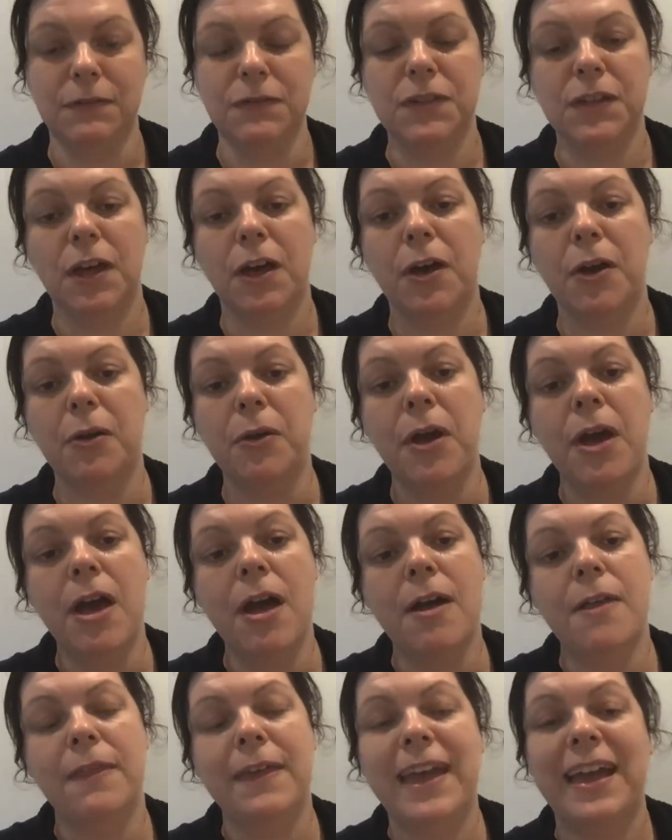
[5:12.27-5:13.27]
So
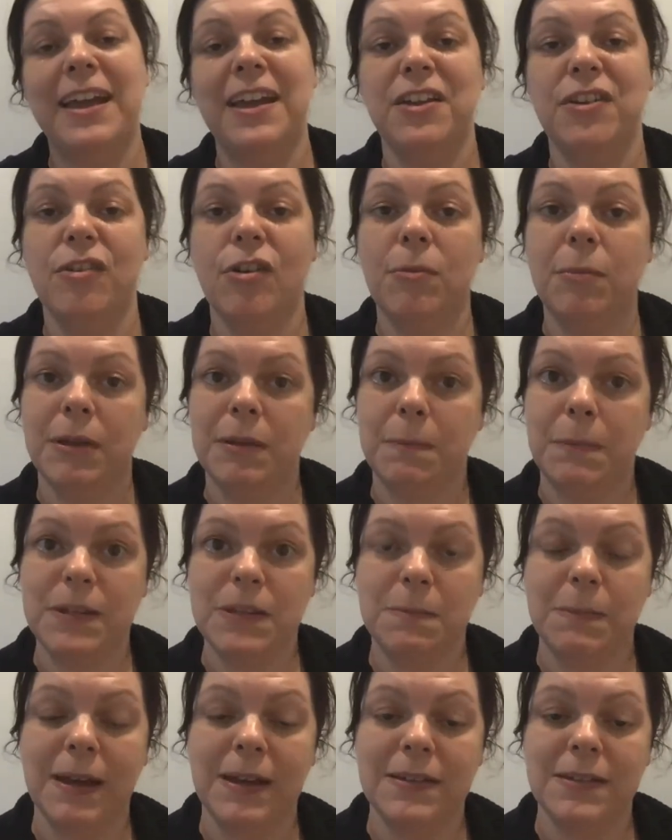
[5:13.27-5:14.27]
the economic
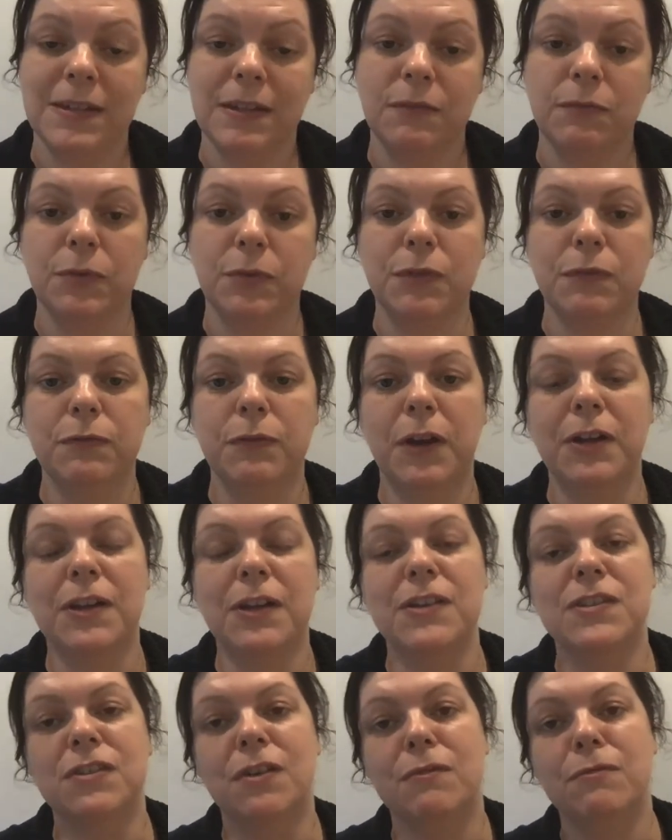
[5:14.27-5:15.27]
perspective would
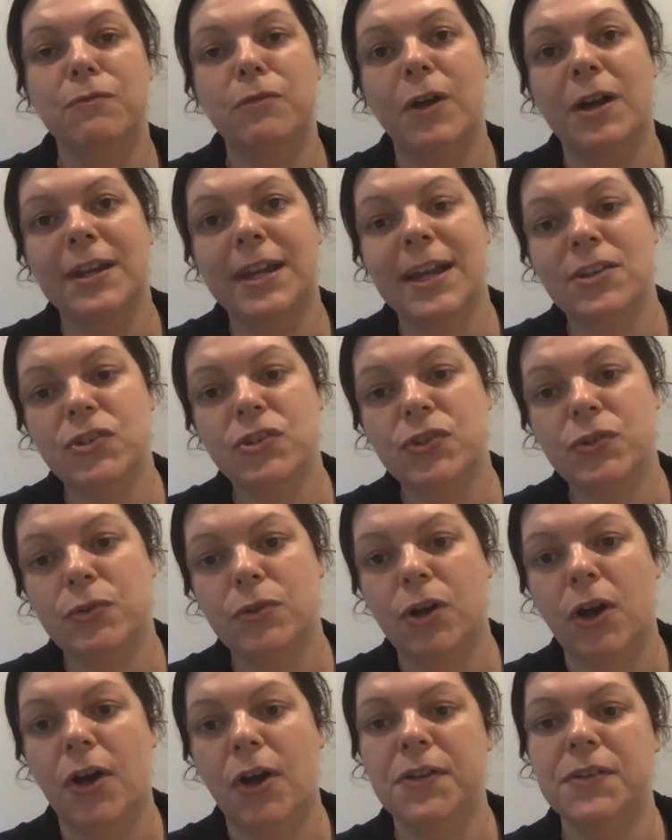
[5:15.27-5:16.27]
focus on financial
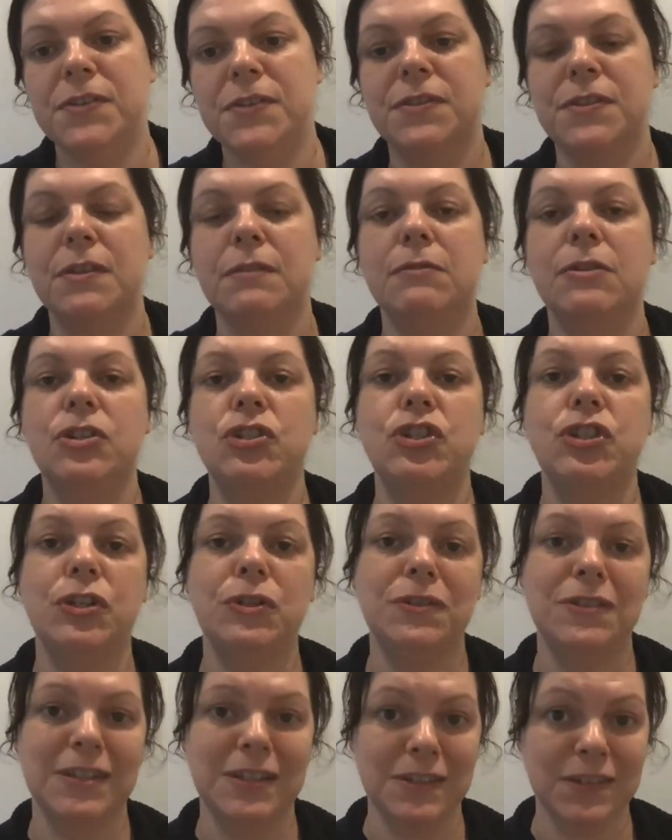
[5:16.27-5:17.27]
costs, the
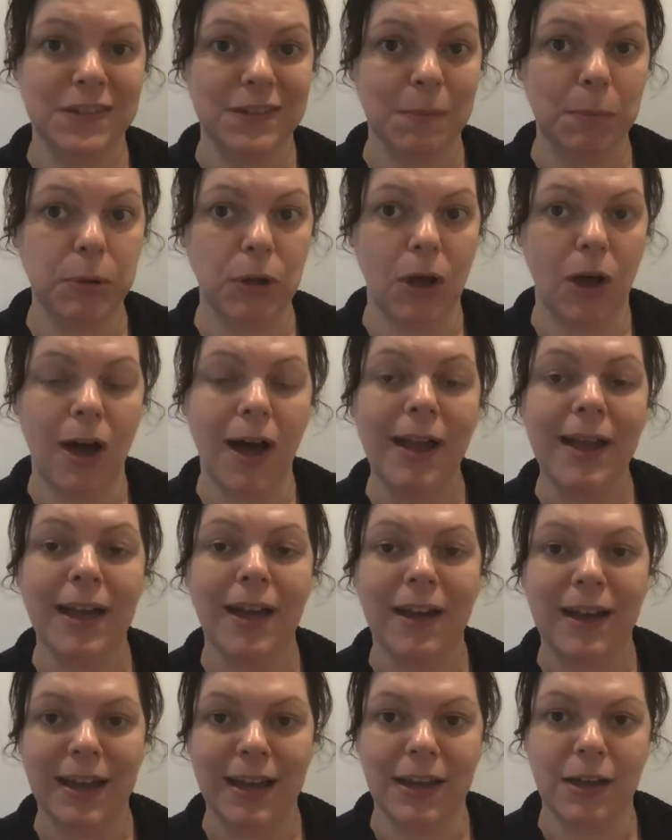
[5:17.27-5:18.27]
reduce in supply,
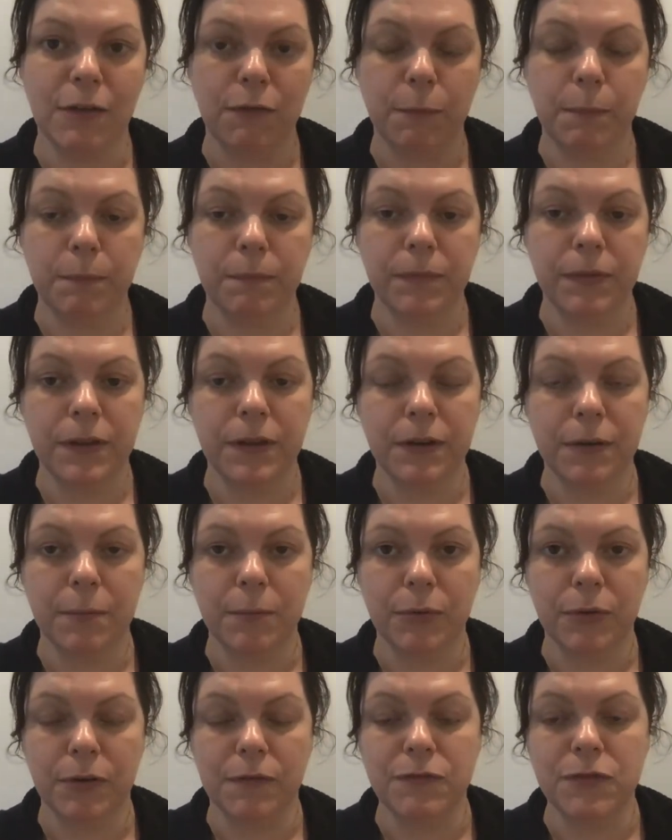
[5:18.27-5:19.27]
i.e. of the
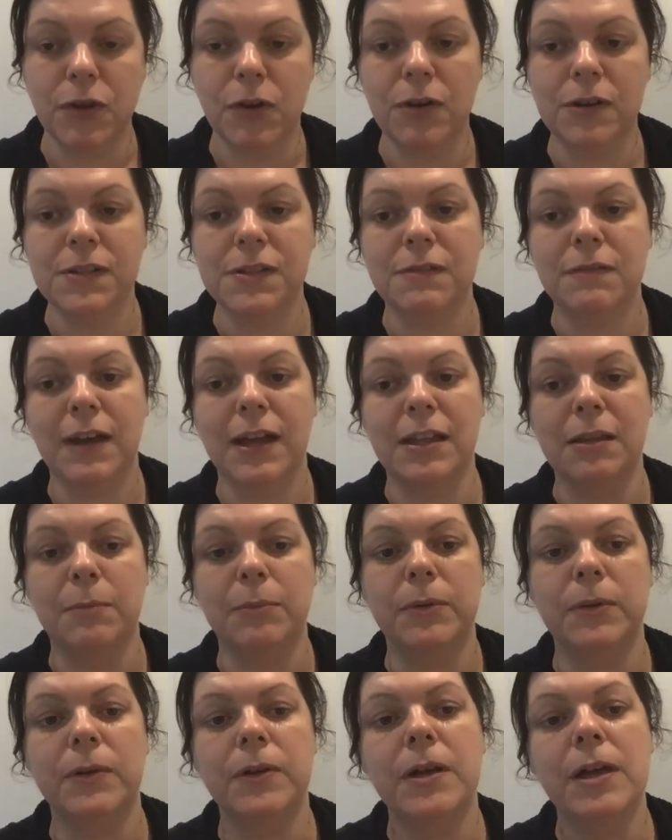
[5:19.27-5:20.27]
number of dogs
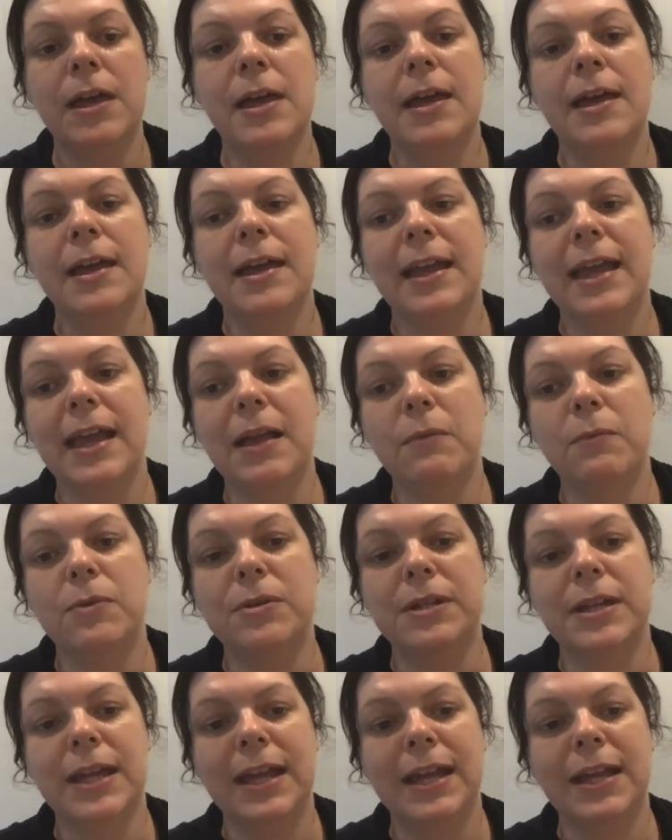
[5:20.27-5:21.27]
available. It
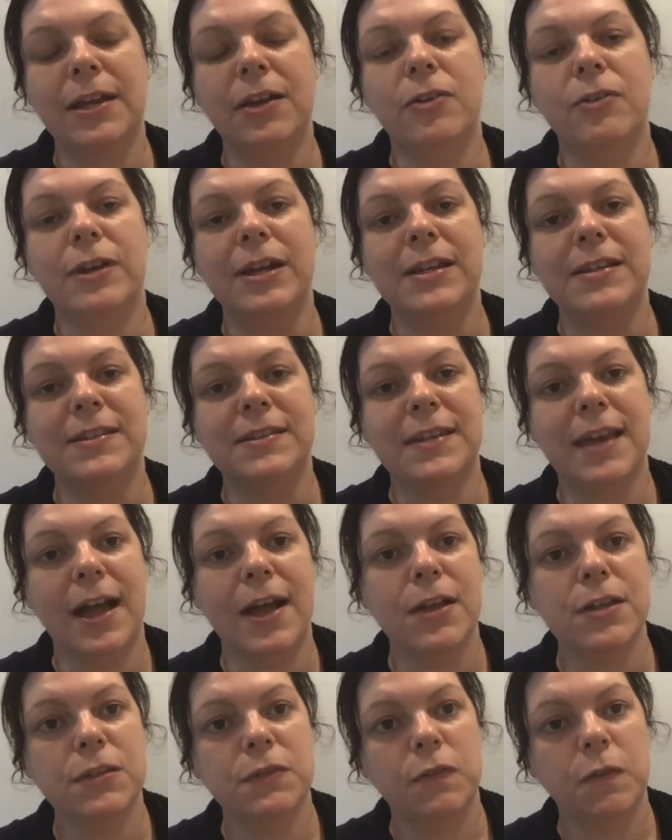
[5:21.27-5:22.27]
would increase
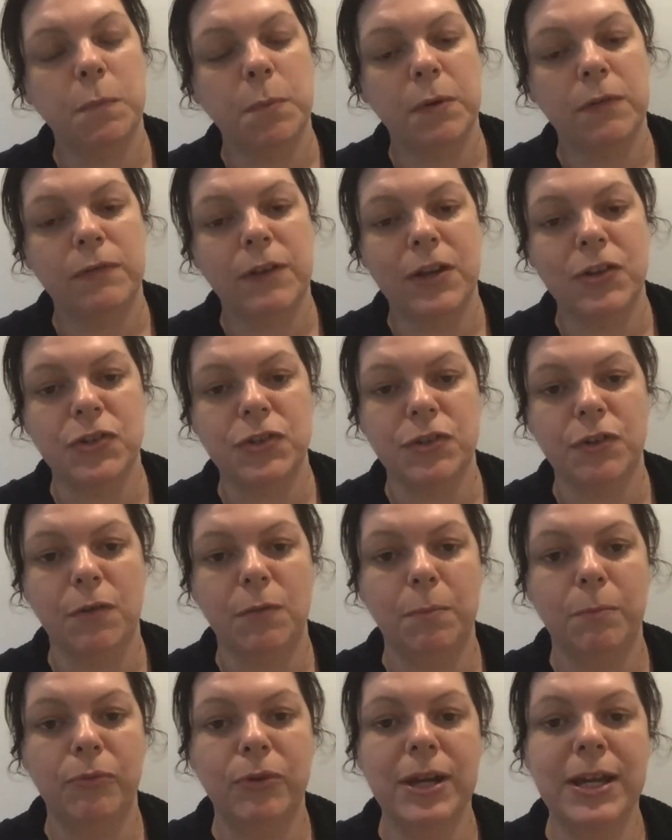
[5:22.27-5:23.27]
sales for professional
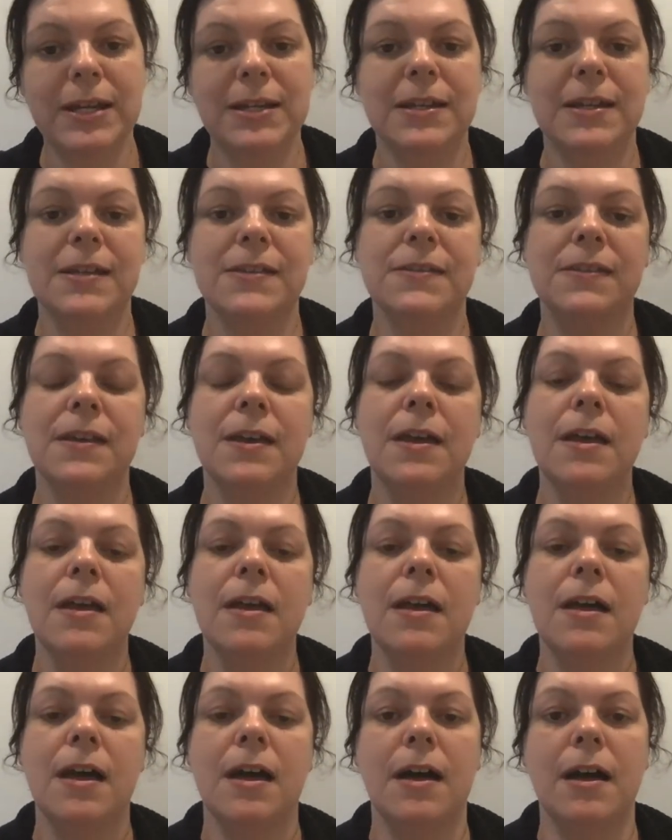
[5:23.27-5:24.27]
breeders
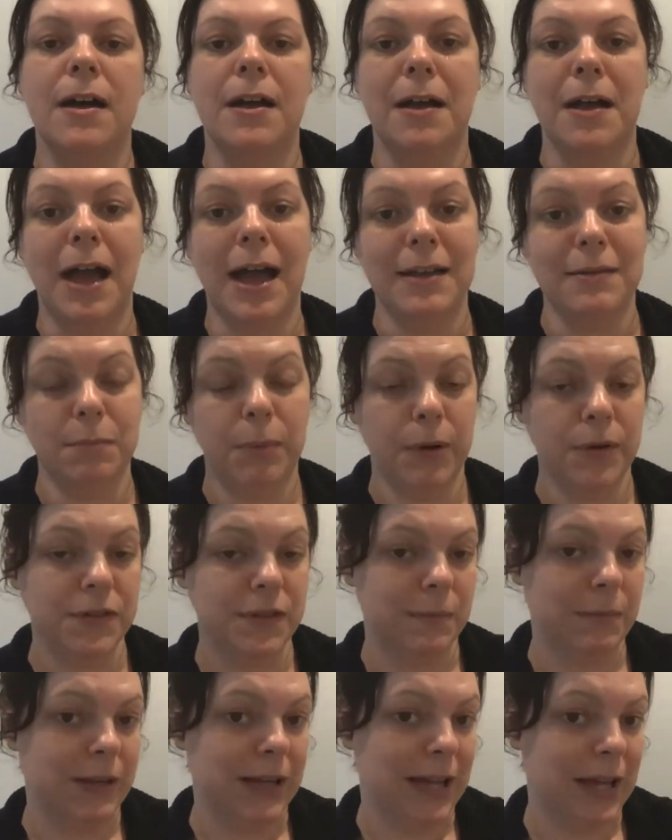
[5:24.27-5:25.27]
and
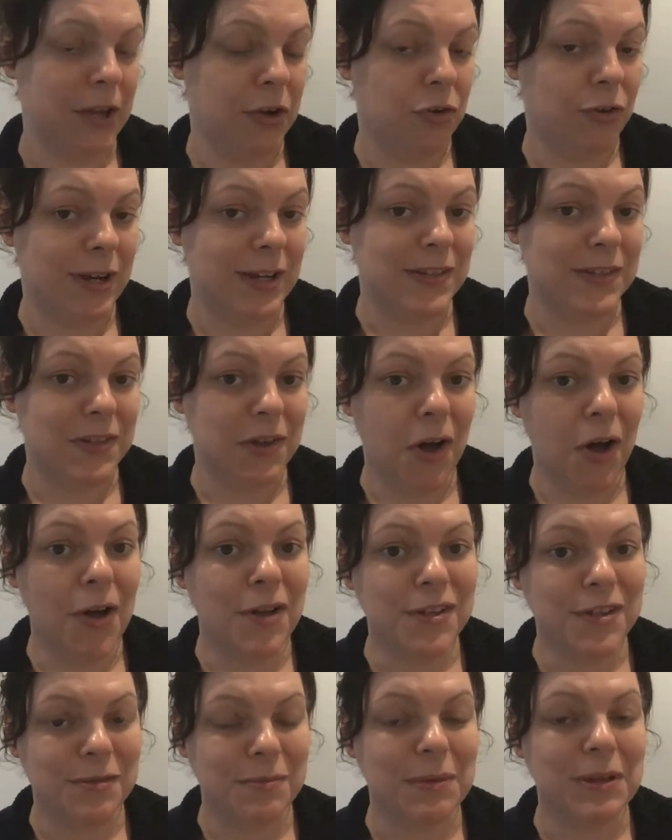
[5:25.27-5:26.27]
possibly increase
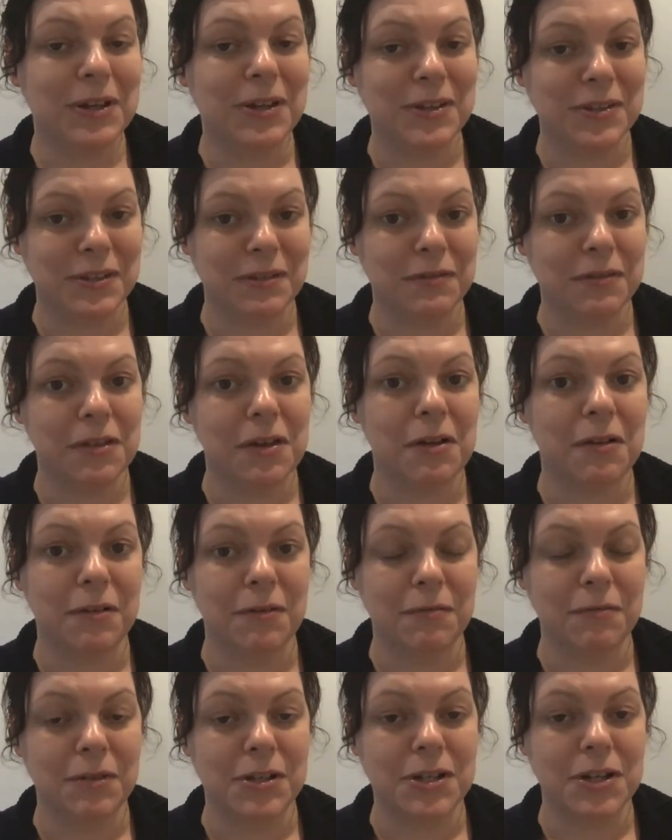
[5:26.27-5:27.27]
costs because of a
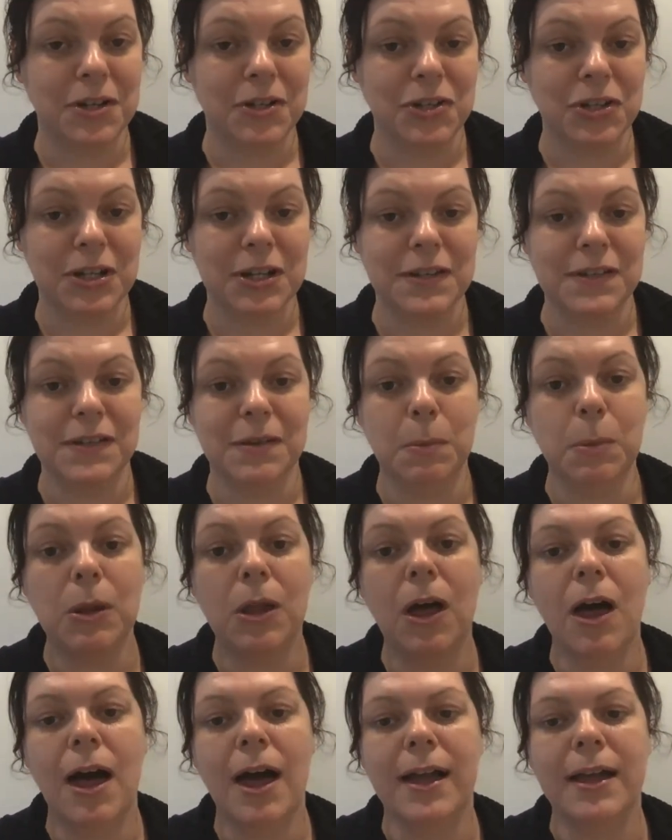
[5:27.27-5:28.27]
reduction in
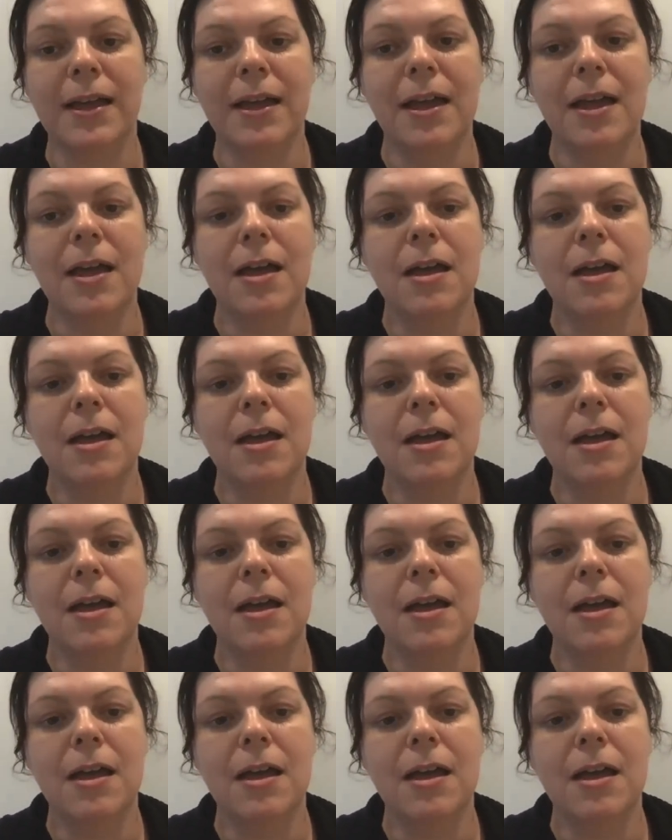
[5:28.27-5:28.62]
supply.